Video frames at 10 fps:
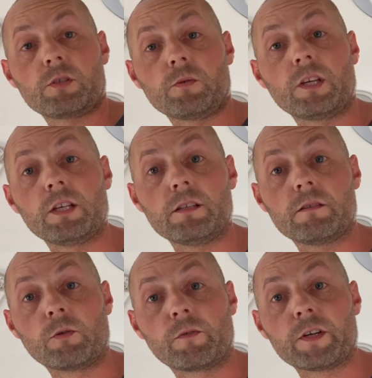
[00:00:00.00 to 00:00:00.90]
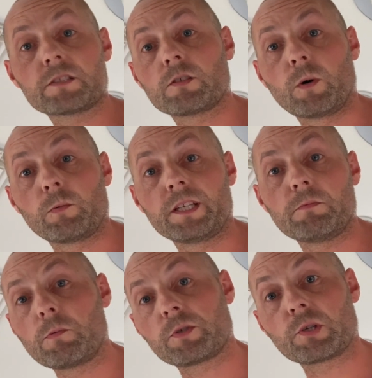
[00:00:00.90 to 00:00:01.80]
do the reverse to what we did
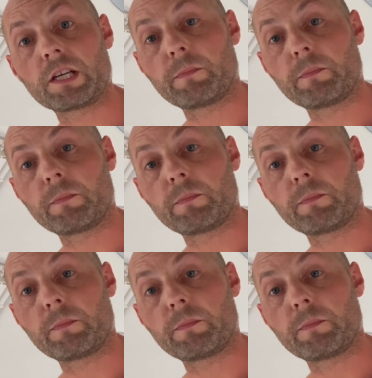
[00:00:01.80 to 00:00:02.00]
when we took it